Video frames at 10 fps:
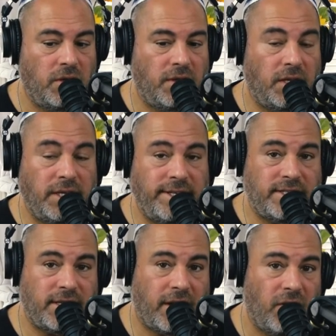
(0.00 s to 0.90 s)
the lead
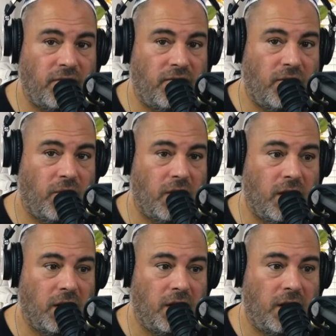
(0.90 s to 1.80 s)
singer
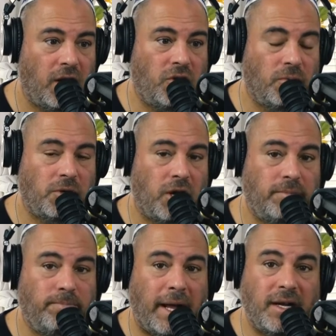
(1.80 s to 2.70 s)
for a group
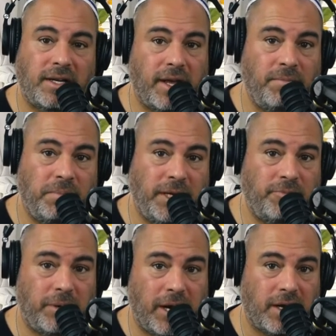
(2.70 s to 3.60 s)
called Balkan
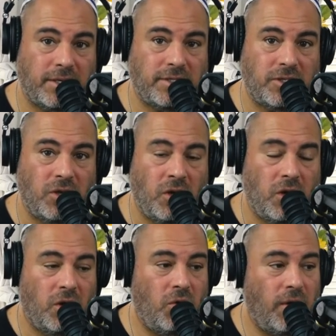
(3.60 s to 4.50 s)
Beatbox,
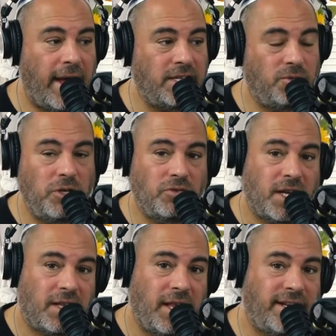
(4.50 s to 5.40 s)
who has
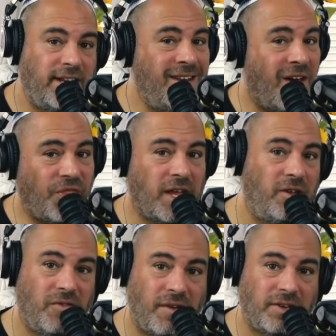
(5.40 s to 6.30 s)
music like nothing
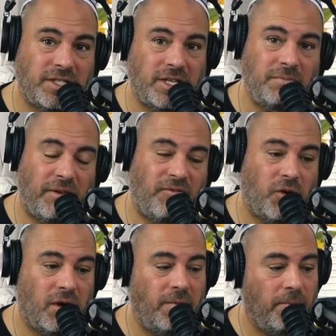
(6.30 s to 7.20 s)
you've ever seen
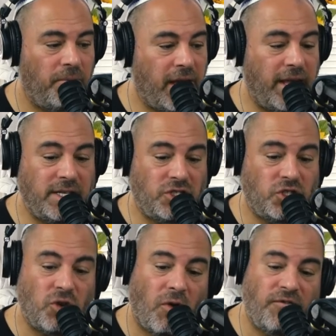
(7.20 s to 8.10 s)
before. It is
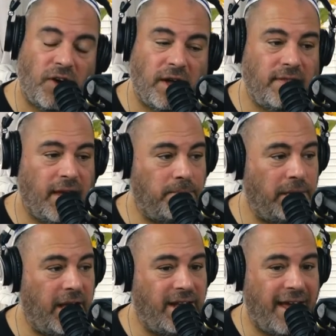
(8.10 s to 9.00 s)
so fun. They
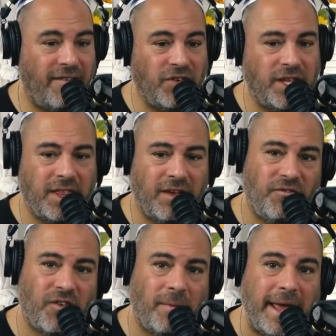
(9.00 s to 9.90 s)
blend everything
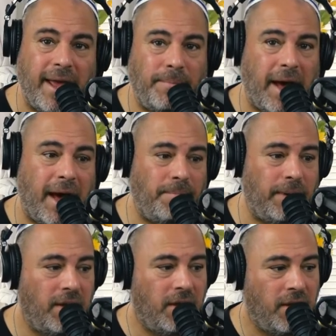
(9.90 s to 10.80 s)
from hip-hop,
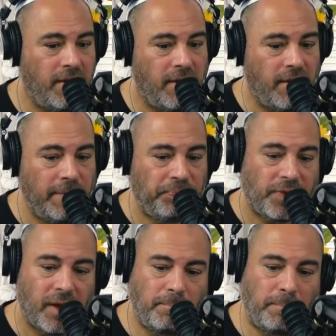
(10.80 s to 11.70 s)

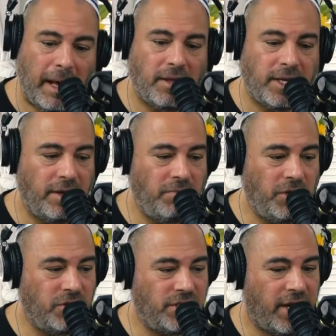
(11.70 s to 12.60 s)
Balkan
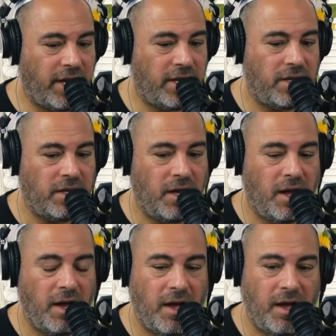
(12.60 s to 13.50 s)
music,
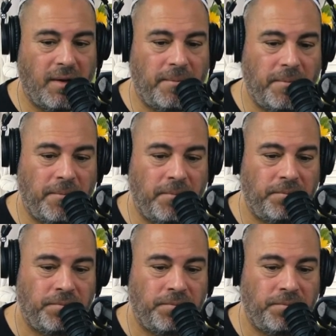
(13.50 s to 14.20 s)
Mizrahi